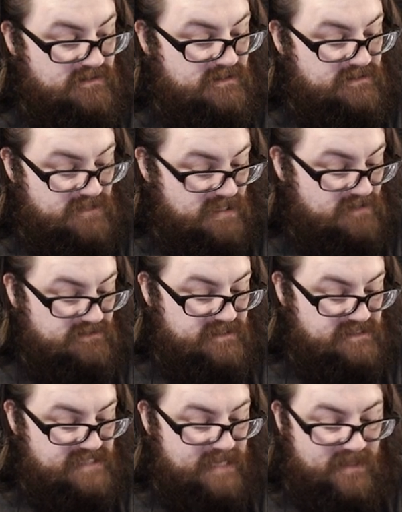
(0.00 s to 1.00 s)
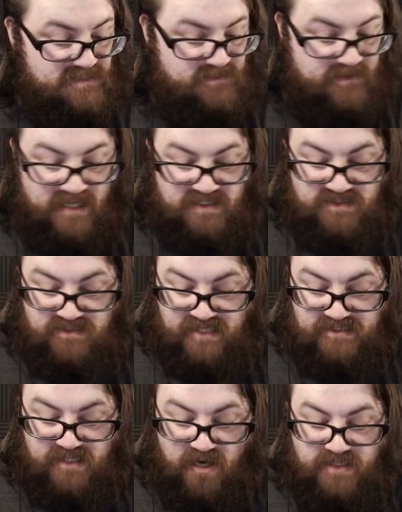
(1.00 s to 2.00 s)
As an
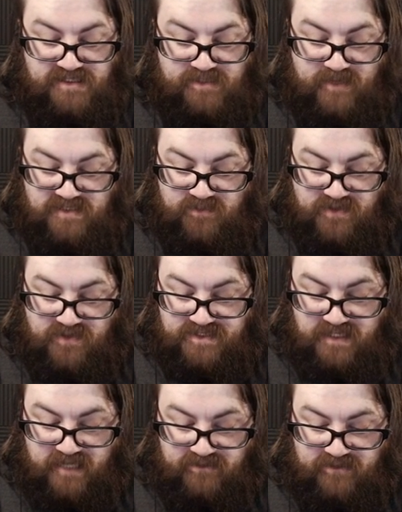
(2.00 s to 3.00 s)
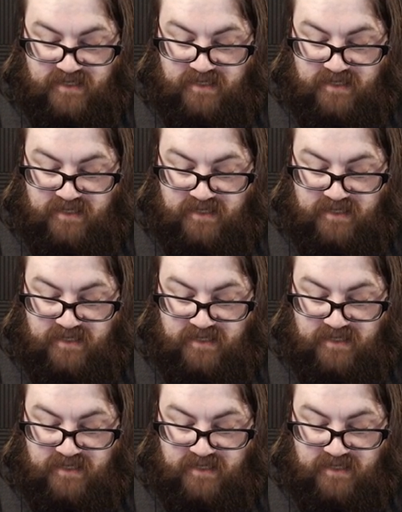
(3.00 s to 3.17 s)
artist, am I supposed to like that?